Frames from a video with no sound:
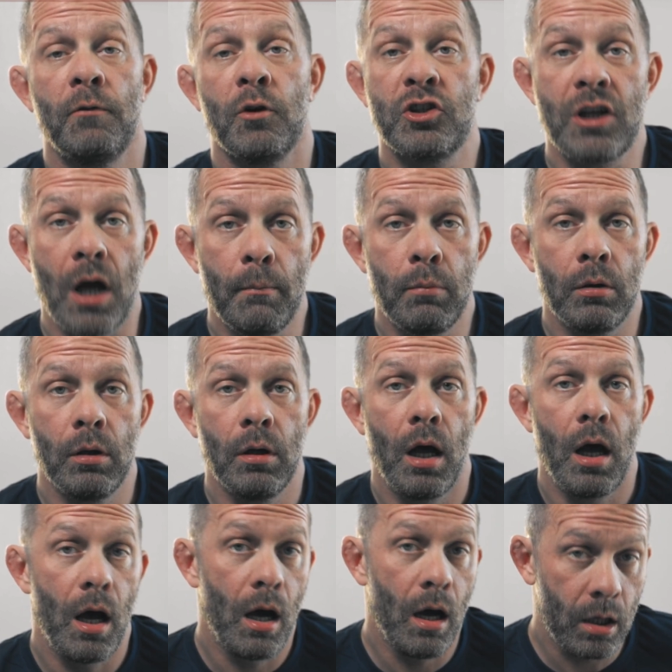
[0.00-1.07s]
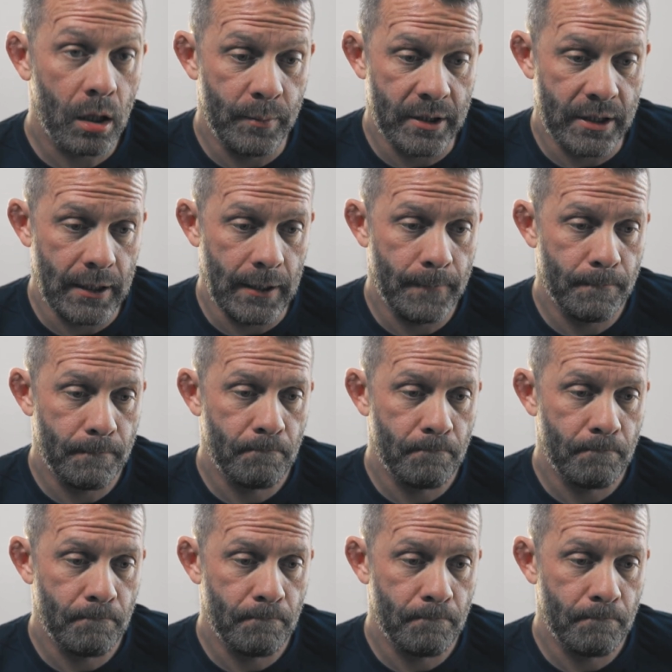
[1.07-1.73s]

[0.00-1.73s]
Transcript: for double occupancy.